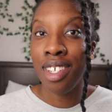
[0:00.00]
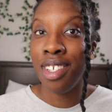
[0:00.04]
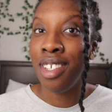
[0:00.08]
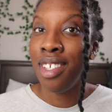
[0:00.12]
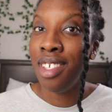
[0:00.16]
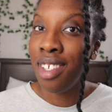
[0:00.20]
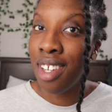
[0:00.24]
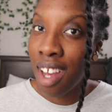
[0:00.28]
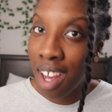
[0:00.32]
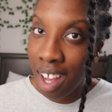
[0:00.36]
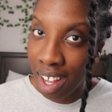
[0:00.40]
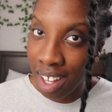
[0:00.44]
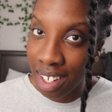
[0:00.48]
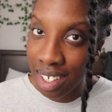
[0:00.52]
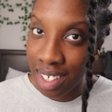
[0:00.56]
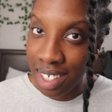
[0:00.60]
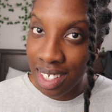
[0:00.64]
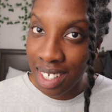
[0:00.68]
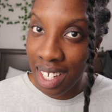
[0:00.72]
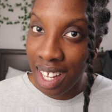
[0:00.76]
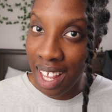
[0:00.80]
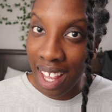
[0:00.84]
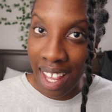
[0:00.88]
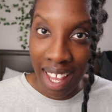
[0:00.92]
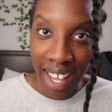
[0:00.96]
not
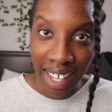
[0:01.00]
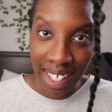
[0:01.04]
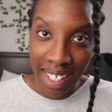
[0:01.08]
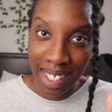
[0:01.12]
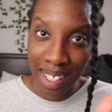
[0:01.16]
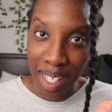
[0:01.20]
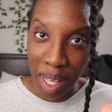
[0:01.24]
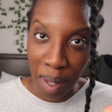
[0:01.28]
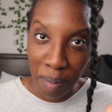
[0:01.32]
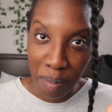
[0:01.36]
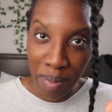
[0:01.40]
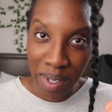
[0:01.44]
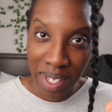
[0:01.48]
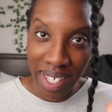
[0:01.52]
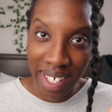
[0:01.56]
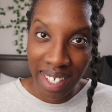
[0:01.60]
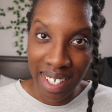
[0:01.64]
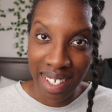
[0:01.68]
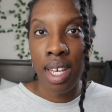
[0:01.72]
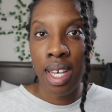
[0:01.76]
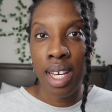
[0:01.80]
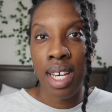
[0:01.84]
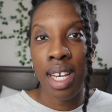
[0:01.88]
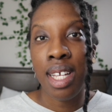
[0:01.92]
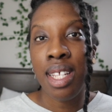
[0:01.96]
accepted.
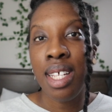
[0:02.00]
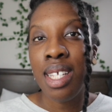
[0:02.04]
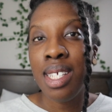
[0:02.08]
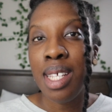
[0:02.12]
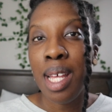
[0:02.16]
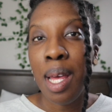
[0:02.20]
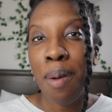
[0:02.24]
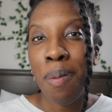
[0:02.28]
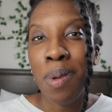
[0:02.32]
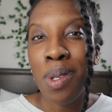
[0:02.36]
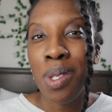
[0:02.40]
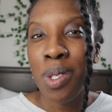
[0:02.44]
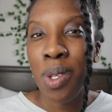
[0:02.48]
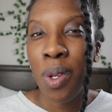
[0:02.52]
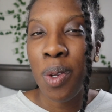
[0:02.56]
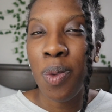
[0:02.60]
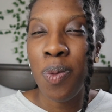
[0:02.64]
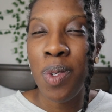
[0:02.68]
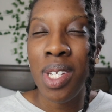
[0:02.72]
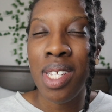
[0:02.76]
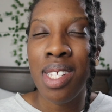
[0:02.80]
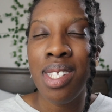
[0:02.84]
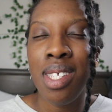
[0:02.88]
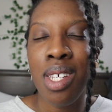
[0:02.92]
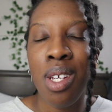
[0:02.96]
In this episode,
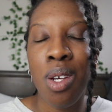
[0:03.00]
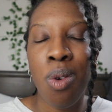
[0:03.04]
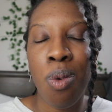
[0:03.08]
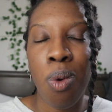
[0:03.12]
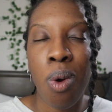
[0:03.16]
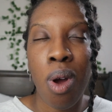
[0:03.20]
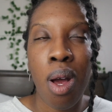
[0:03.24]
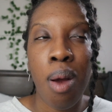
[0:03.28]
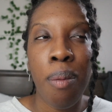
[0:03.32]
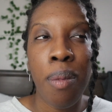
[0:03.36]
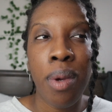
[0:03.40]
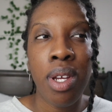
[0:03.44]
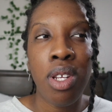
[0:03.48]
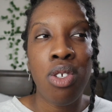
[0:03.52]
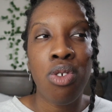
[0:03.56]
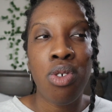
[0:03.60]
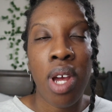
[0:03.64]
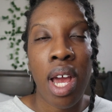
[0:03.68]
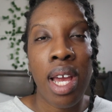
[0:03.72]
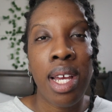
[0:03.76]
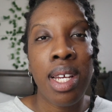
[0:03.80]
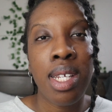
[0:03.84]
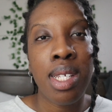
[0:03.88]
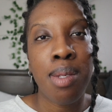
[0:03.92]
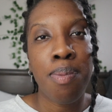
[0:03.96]
we see Kwame
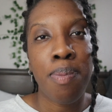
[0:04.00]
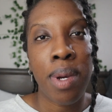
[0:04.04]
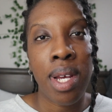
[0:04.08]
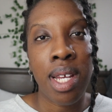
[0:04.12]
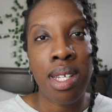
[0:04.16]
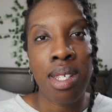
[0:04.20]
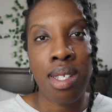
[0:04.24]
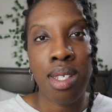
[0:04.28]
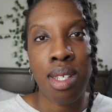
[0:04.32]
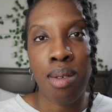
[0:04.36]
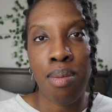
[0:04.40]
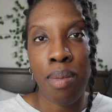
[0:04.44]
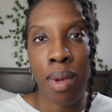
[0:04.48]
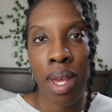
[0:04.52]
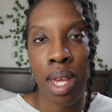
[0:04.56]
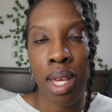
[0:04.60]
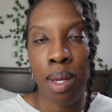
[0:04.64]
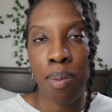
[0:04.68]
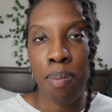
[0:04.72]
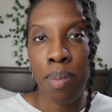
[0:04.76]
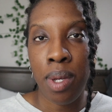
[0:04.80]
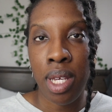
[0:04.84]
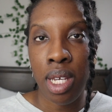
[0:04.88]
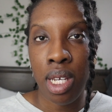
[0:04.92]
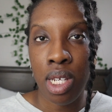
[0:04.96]
try his best to
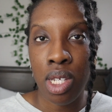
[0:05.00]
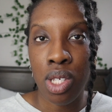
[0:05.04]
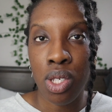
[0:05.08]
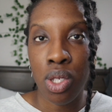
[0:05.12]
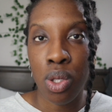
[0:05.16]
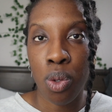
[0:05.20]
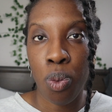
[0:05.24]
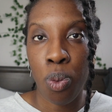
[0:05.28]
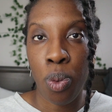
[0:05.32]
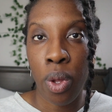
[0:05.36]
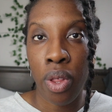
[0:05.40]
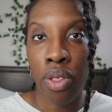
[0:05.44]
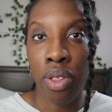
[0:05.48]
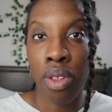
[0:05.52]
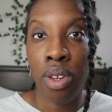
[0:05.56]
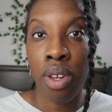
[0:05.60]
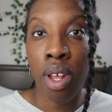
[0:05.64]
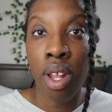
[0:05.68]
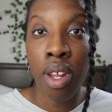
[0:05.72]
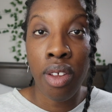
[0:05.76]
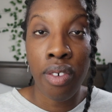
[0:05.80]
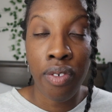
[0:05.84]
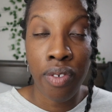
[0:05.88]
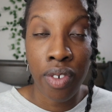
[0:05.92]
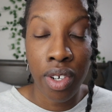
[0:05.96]
make peace with
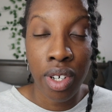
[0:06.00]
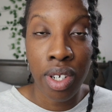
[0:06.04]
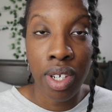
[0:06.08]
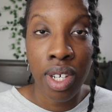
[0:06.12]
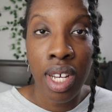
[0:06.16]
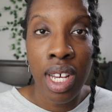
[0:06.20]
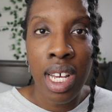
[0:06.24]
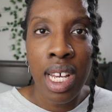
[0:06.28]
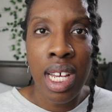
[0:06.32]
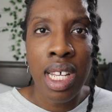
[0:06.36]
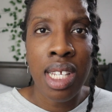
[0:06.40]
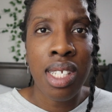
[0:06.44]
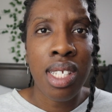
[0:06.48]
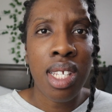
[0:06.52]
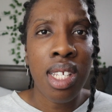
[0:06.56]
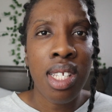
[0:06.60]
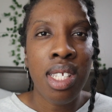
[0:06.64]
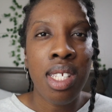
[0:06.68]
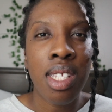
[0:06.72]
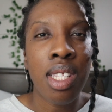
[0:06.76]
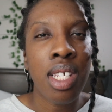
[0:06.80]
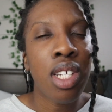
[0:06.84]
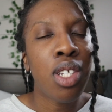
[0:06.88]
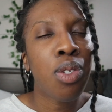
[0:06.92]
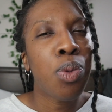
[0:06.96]
Nullifer,
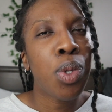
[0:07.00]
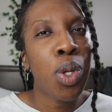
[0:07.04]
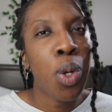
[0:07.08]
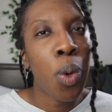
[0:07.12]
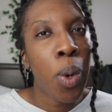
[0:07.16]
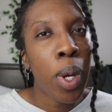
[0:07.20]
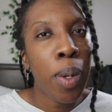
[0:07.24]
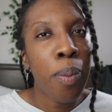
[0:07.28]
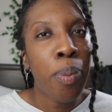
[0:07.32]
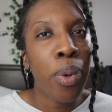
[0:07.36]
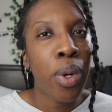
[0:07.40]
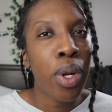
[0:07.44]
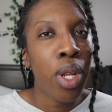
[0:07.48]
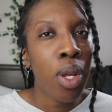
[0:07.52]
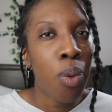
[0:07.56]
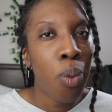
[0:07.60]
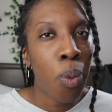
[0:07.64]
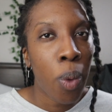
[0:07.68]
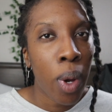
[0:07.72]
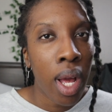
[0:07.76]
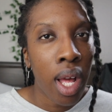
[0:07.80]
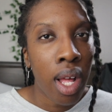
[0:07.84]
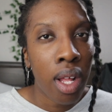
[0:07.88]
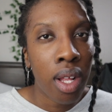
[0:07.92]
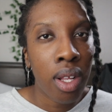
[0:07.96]
since things were going pretty
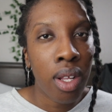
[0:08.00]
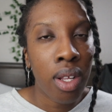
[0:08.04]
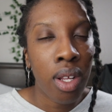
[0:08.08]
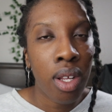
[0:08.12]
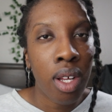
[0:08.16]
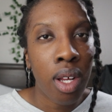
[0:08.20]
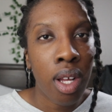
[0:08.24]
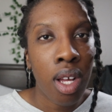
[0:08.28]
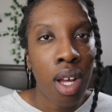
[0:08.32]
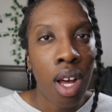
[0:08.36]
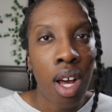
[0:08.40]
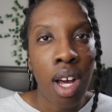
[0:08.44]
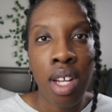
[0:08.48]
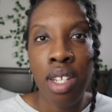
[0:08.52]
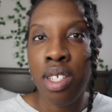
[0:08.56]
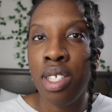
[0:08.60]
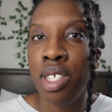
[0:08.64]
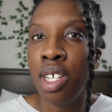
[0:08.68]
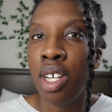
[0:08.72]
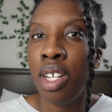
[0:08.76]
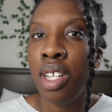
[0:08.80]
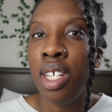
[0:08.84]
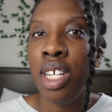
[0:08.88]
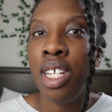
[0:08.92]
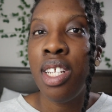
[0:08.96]
well
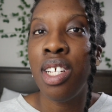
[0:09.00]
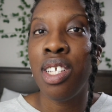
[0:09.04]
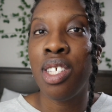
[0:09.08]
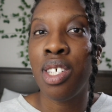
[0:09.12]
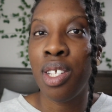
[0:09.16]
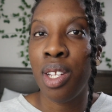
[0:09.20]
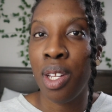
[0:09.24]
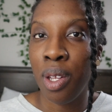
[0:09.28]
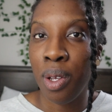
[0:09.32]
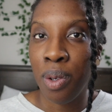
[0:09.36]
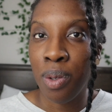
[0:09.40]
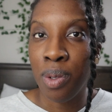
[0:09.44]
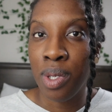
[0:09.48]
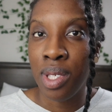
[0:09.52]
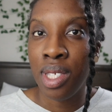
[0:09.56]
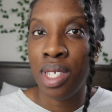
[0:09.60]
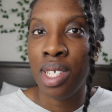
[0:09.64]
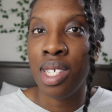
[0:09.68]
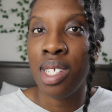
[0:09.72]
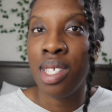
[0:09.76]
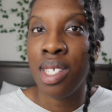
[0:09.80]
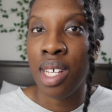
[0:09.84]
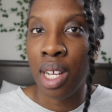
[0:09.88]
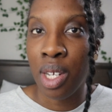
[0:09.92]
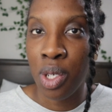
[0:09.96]
until he disclosed
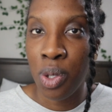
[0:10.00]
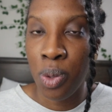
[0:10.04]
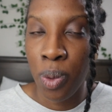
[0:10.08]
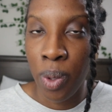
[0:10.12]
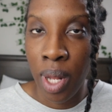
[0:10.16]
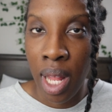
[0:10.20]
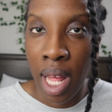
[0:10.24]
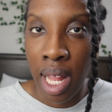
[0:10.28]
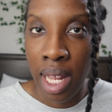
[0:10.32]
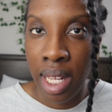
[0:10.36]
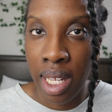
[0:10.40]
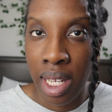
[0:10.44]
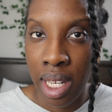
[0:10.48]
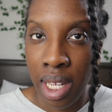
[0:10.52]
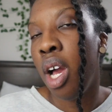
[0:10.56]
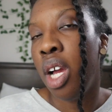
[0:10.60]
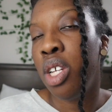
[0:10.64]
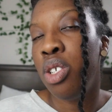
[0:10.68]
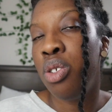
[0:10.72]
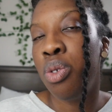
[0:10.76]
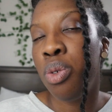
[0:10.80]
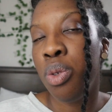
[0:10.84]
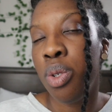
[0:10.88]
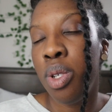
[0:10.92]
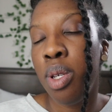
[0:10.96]
his sexuality. I
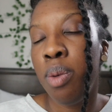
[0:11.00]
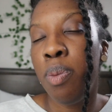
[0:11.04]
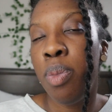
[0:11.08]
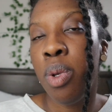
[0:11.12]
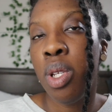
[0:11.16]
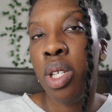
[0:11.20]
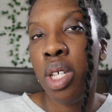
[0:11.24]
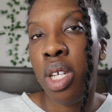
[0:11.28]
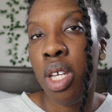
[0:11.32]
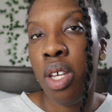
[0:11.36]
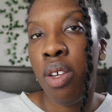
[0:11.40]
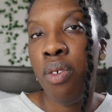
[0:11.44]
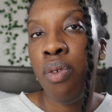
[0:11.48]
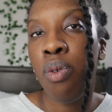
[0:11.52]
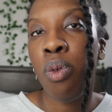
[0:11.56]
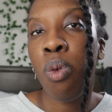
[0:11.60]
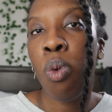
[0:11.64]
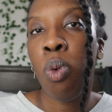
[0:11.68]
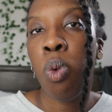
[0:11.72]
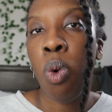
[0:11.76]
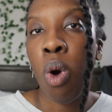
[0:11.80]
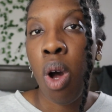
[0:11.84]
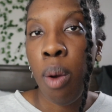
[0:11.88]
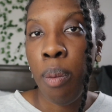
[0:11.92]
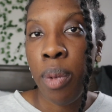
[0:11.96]
truly believe
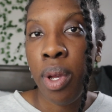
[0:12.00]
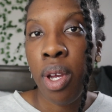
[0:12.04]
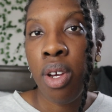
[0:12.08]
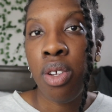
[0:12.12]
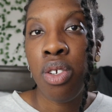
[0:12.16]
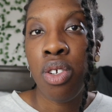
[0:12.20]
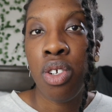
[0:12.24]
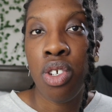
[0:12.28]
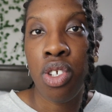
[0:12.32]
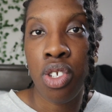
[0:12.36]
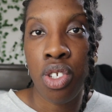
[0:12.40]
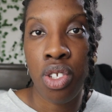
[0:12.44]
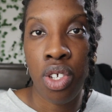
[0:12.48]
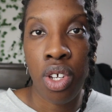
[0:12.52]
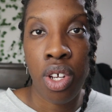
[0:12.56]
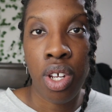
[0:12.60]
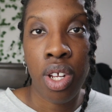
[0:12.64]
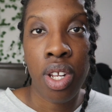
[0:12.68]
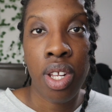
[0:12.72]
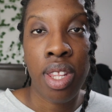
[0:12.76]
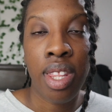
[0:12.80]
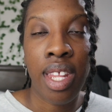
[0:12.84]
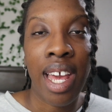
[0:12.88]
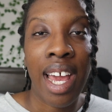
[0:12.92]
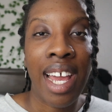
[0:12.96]
Kwame
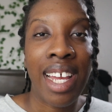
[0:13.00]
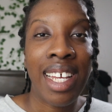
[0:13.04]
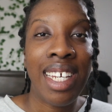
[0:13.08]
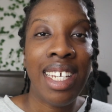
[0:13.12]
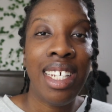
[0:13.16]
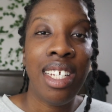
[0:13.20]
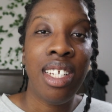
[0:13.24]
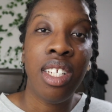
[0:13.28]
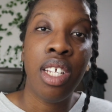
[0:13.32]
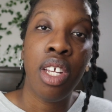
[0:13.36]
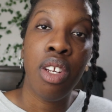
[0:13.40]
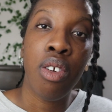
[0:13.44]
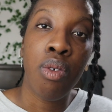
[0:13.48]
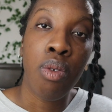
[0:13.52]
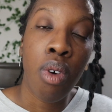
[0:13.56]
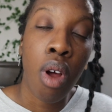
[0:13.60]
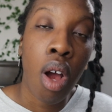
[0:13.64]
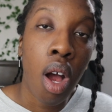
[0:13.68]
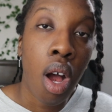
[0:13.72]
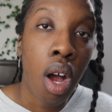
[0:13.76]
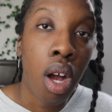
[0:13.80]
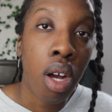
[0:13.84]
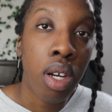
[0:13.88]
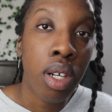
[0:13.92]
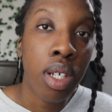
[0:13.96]
understood that he did
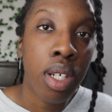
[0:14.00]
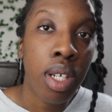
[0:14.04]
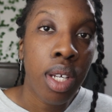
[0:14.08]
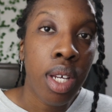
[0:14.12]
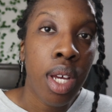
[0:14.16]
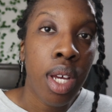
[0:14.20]
wrong,